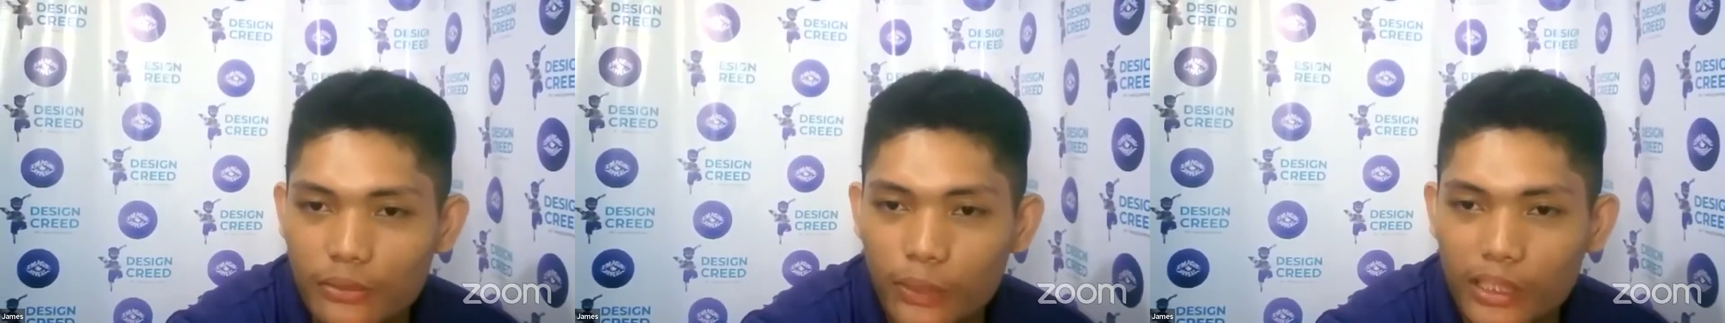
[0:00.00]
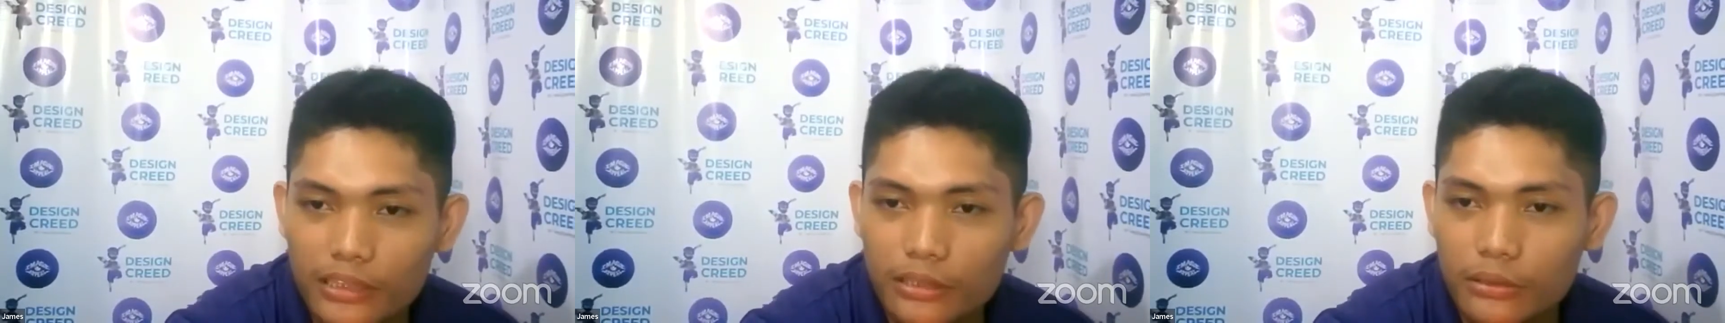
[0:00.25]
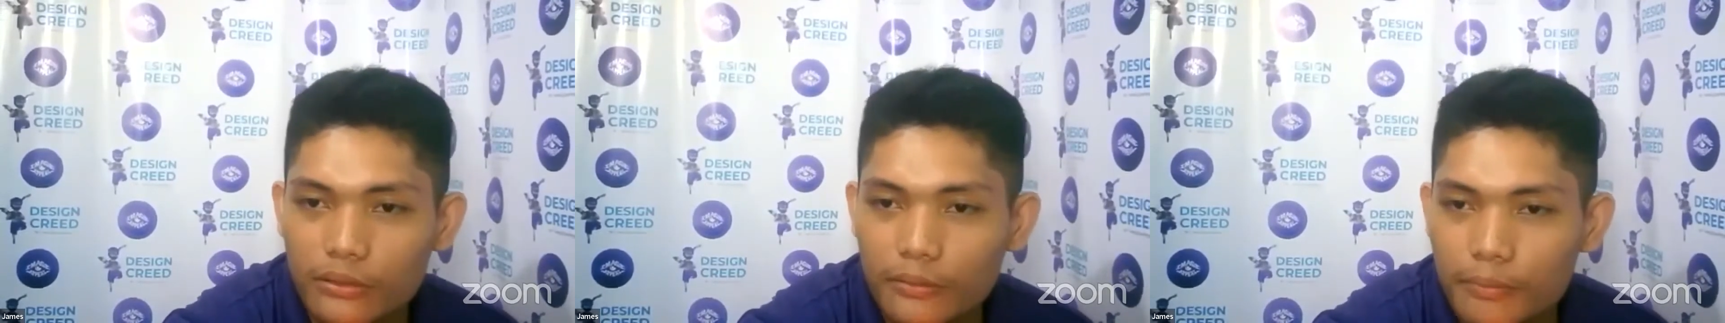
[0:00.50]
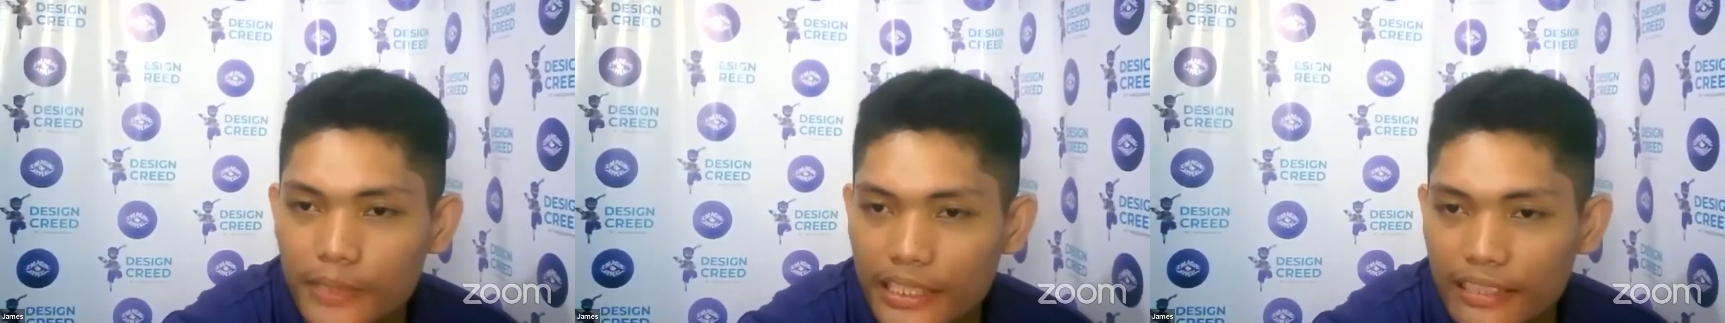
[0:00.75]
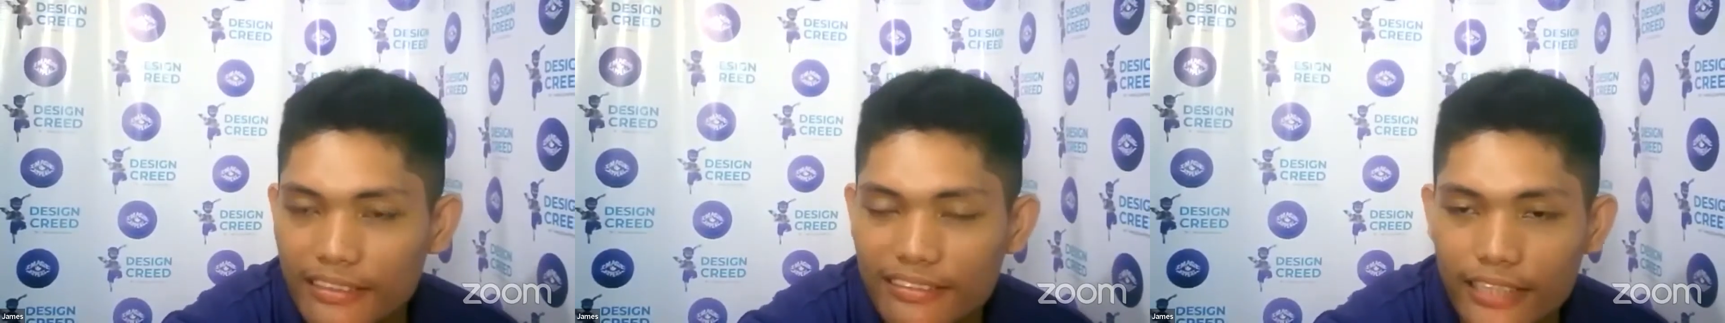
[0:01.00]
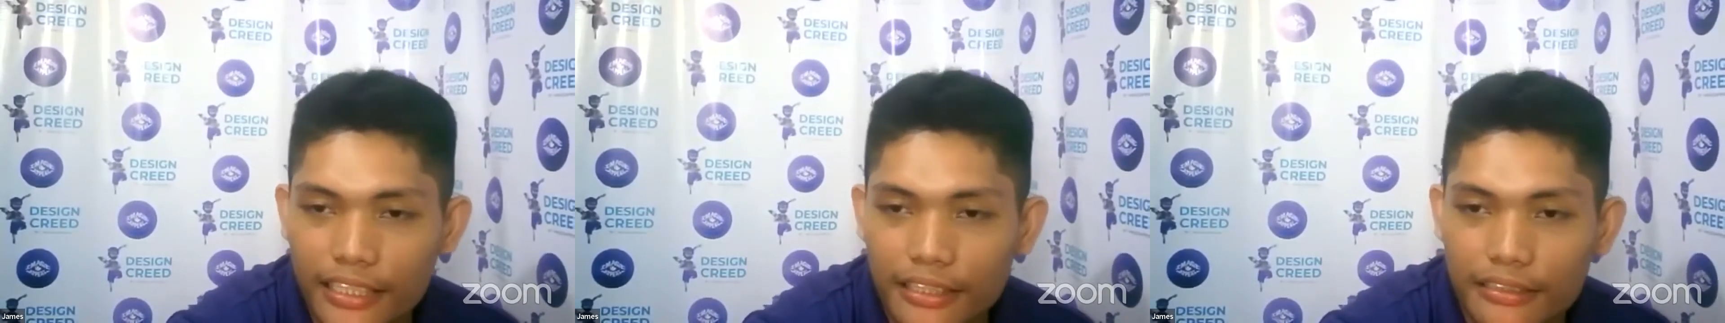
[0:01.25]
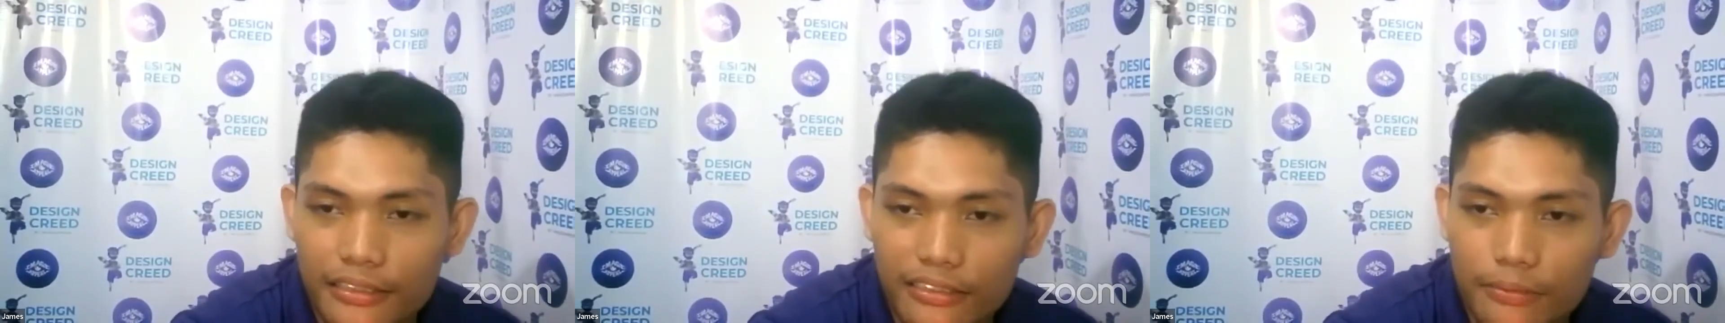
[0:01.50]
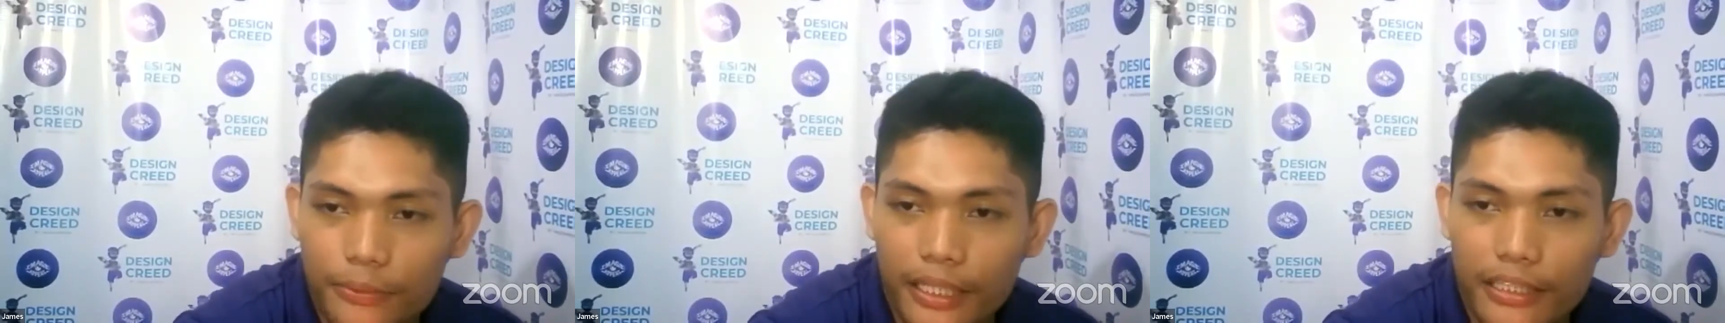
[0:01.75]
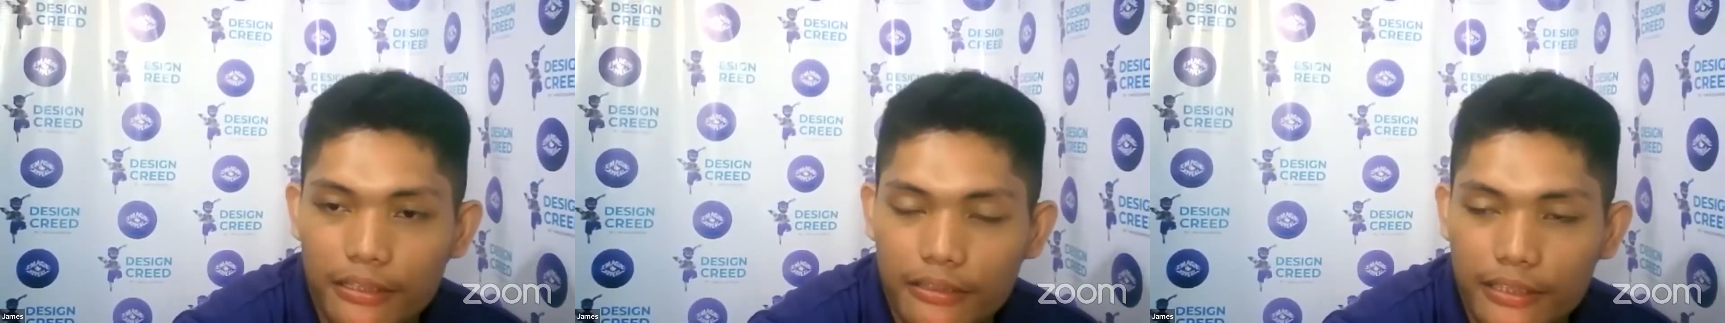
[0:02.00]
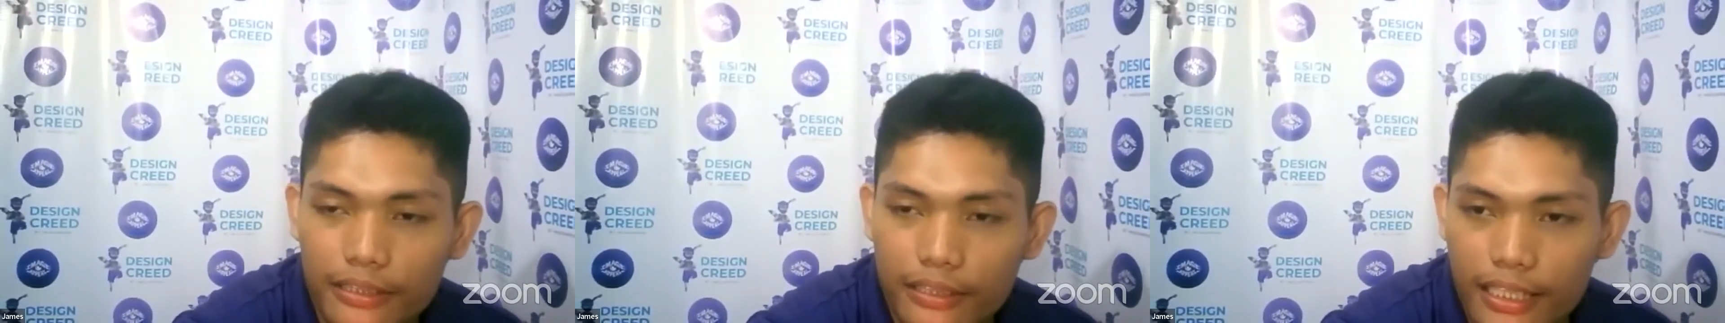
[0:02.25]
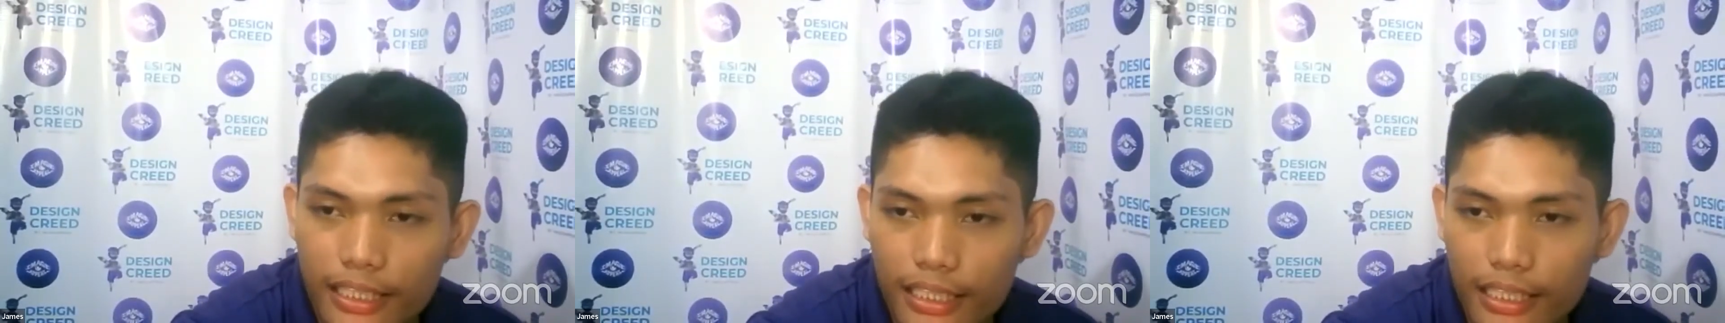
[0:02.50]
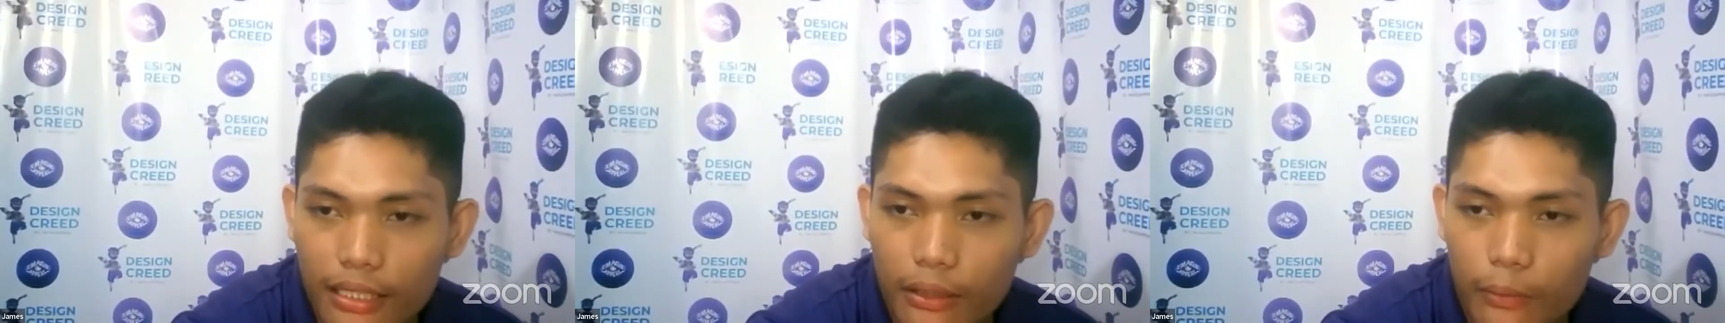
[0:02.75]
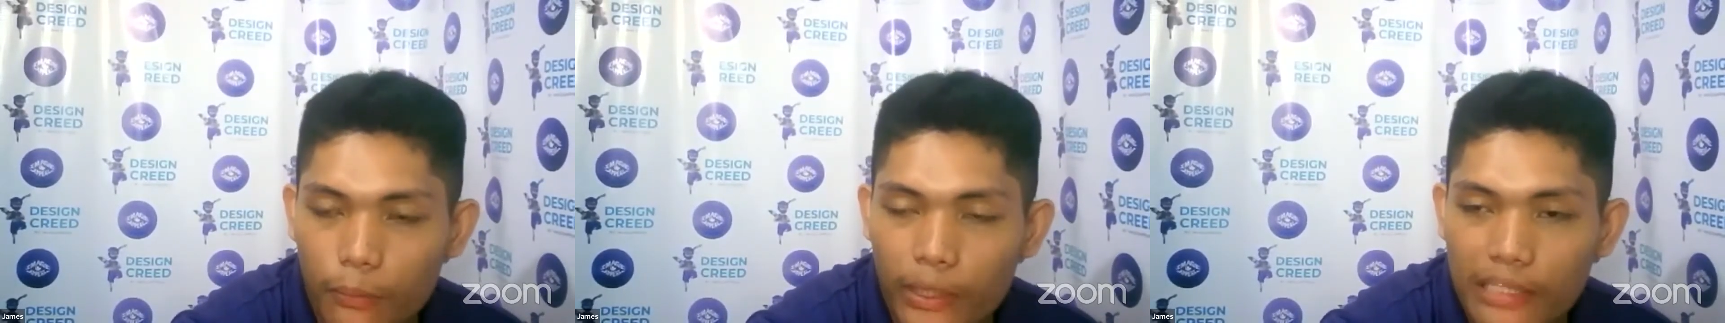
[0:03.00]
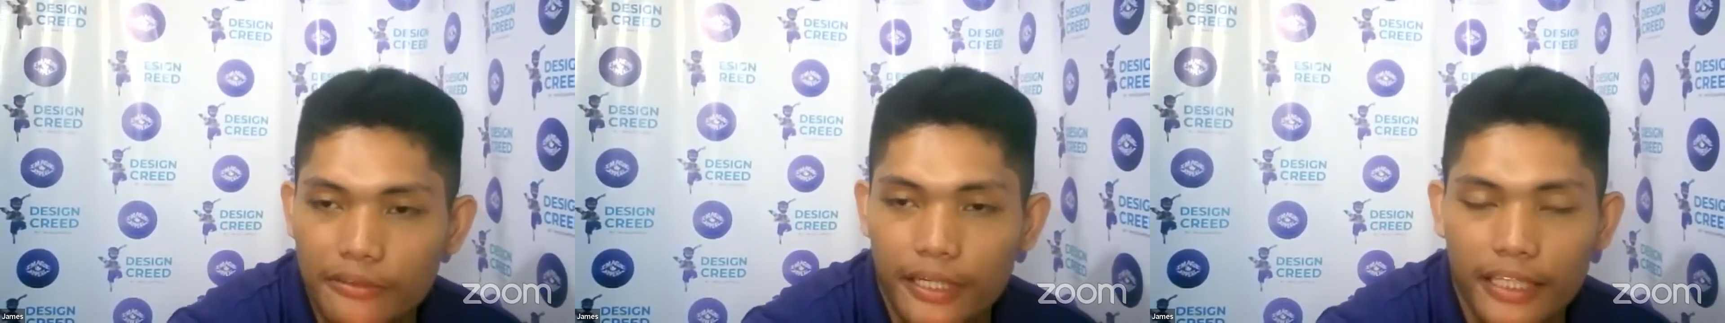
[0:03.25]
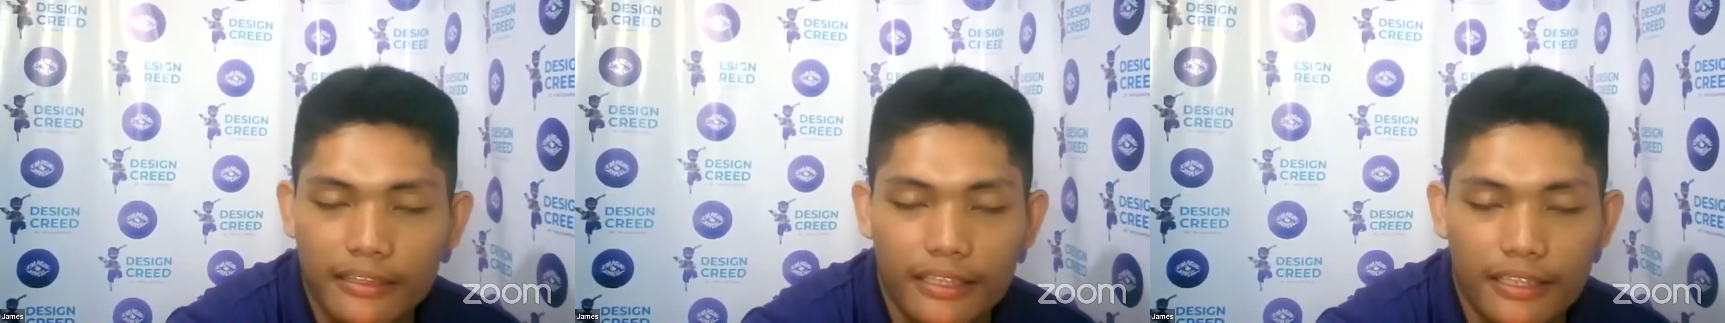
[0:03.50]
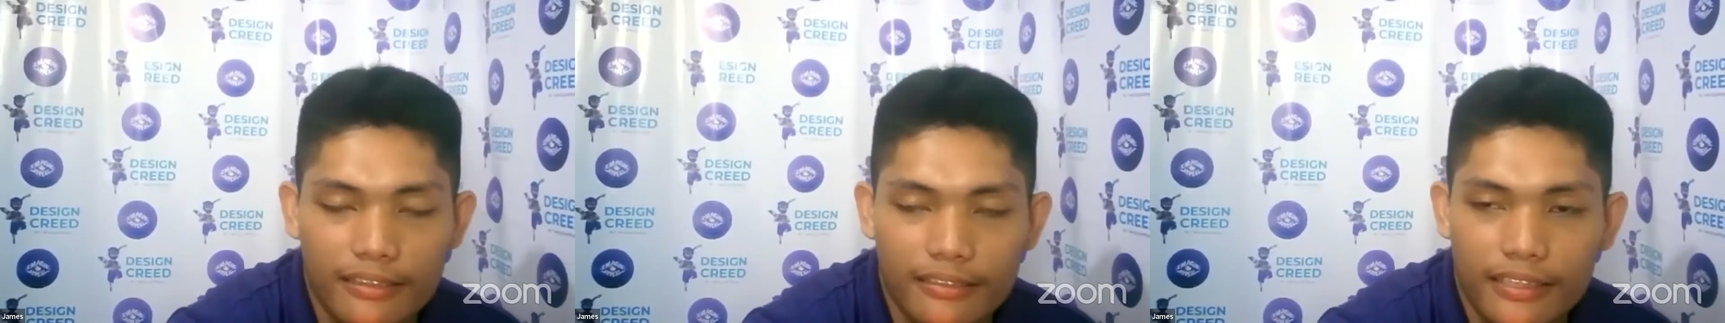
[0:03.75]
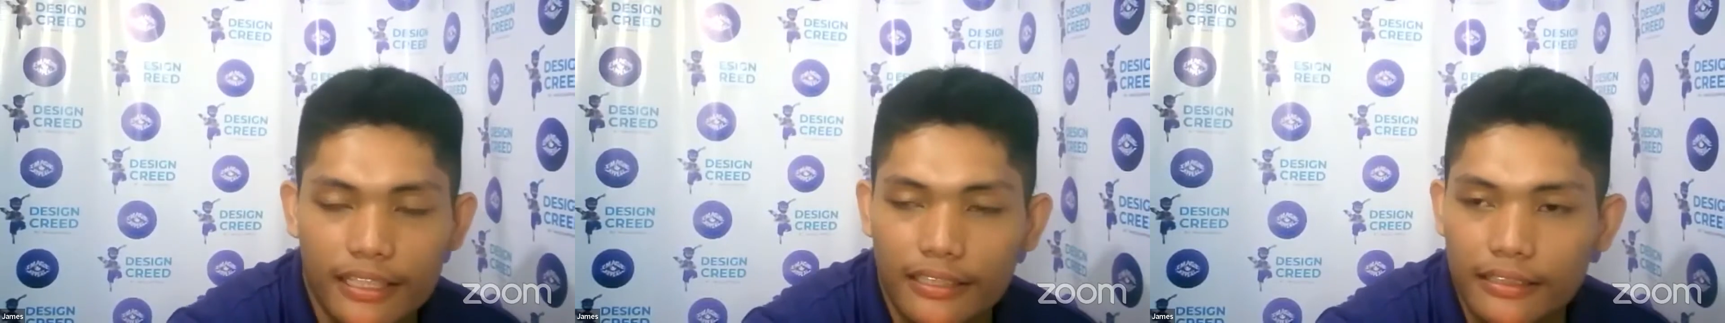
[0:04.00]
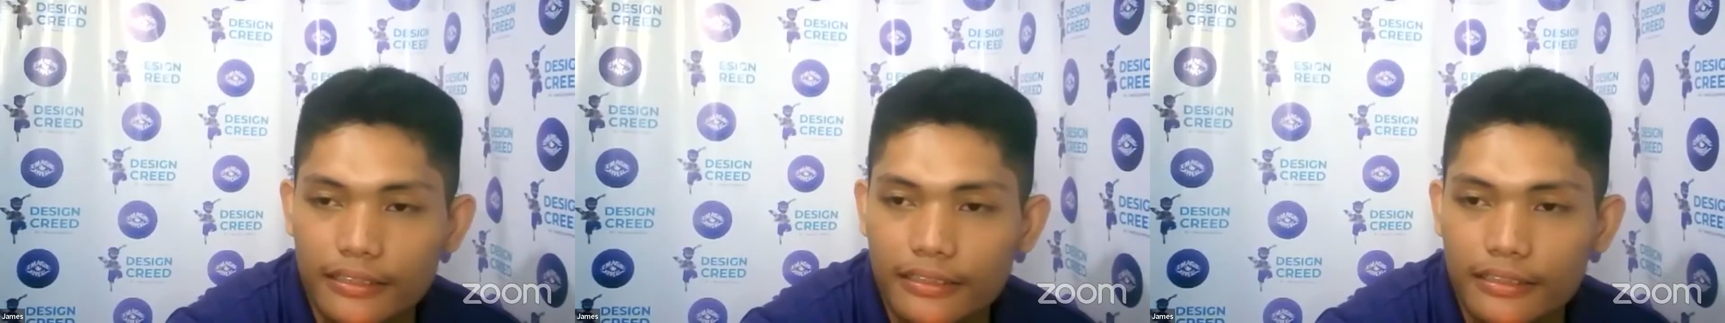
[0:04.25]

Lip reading: what should be a designer's priority while creating a design?